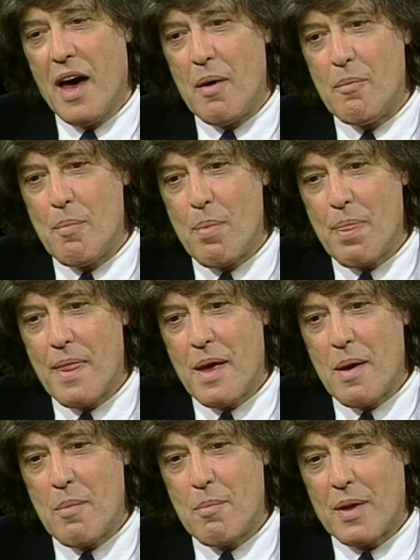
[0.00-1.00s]
Um,
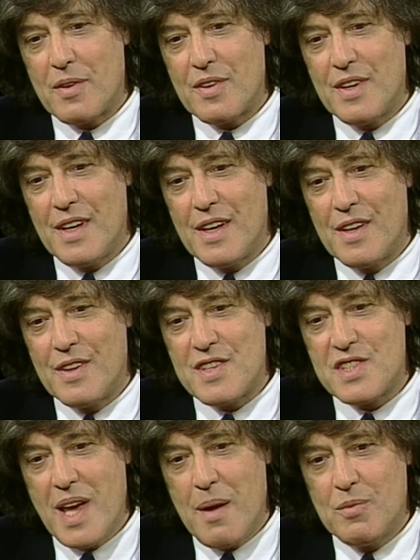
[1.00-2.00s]
but
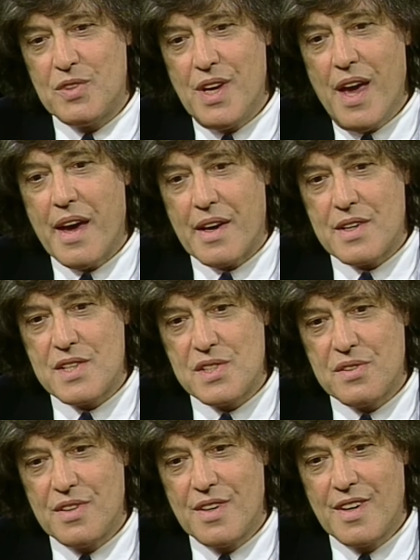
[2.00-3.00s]
the same
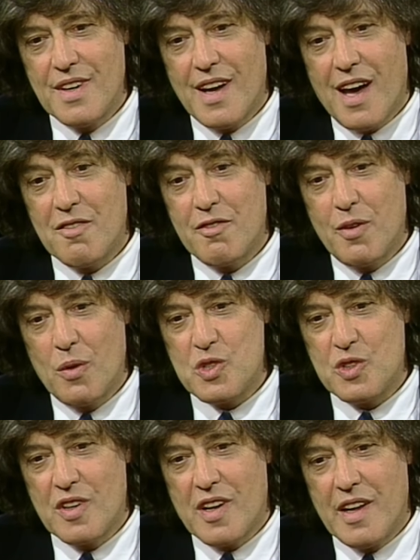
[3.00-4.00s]
text,
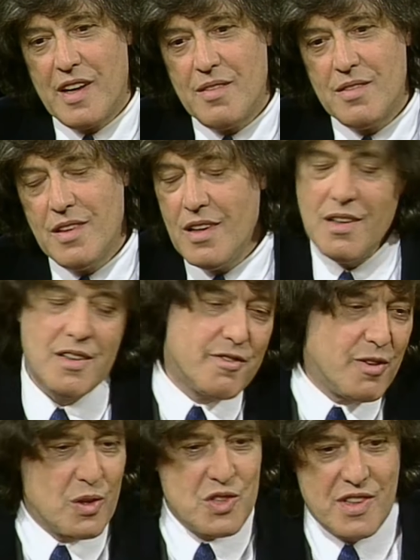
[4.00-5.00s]
unfortunately, or
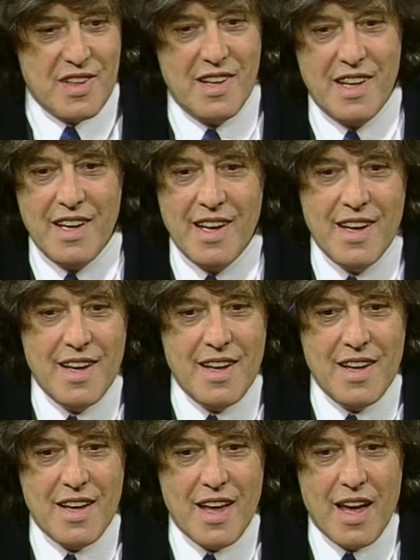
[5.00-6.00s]
fortunately,
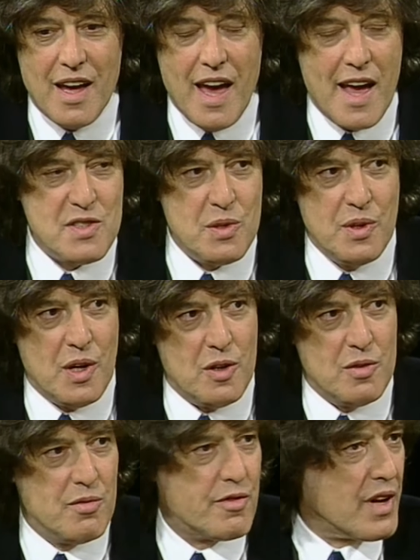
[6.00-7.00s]
uh, as you
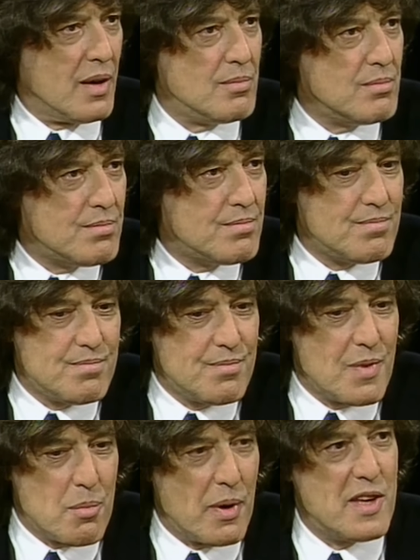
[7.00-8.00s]
know from
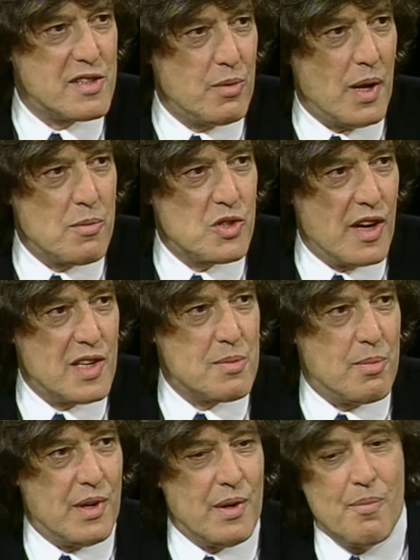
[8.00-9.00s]
the plays of William
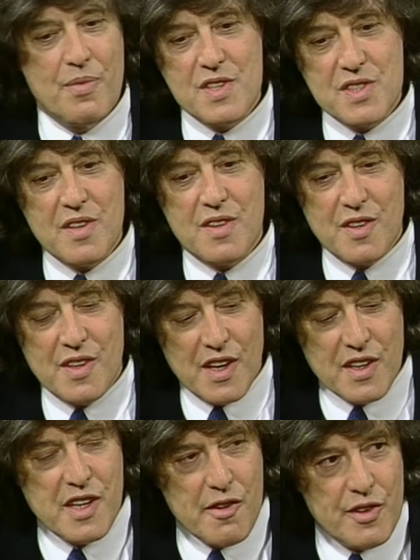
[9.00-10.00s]
Shakespeare, this, the,
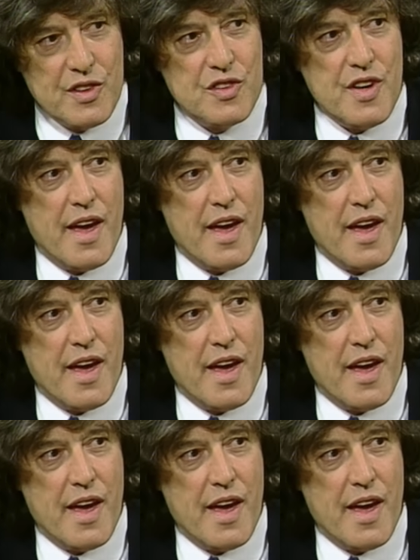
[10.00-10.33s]
a given